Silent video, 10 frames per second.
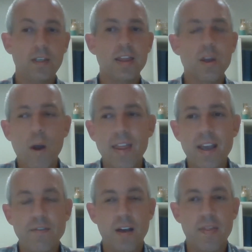And the way
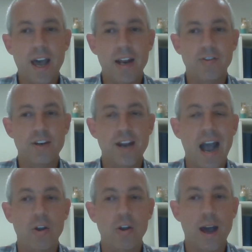they've done that is
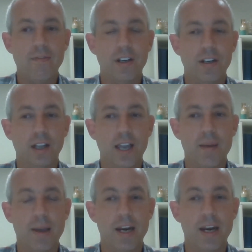now you have to
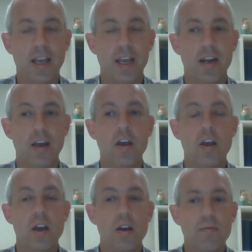claim it in
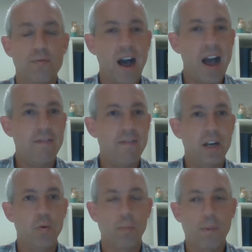5
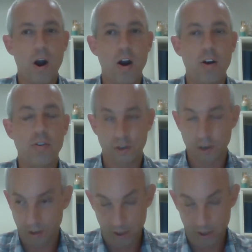equal parts